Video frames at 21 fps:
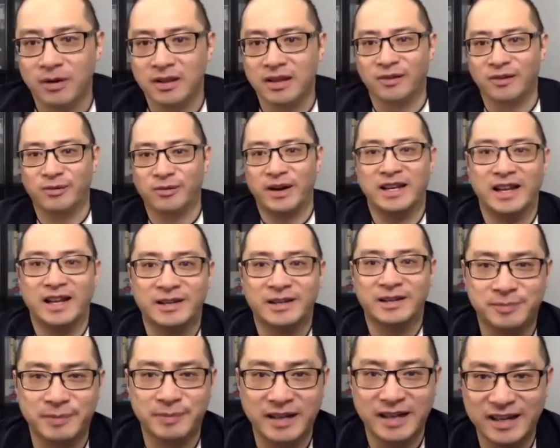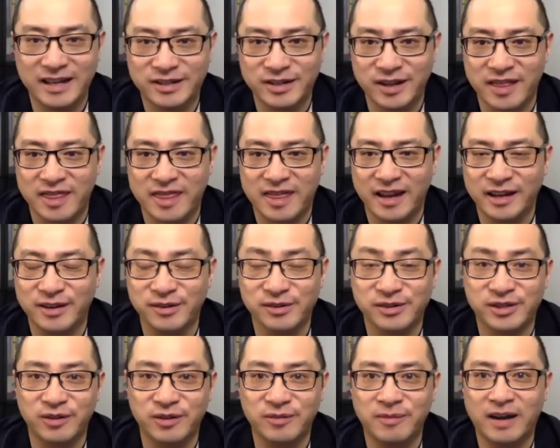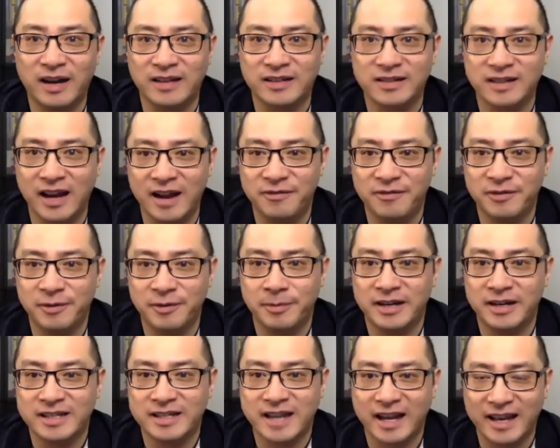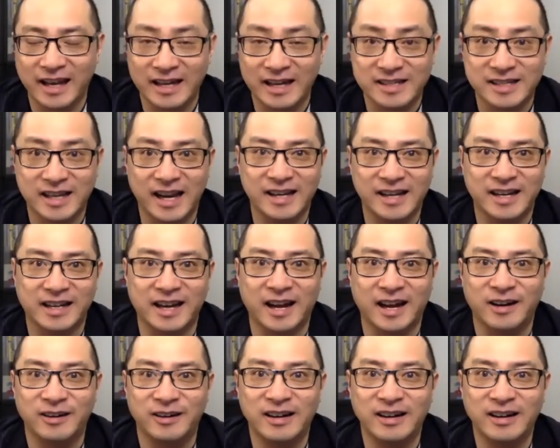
what a great explanation. Thank you so much. Everybody's getting excited now.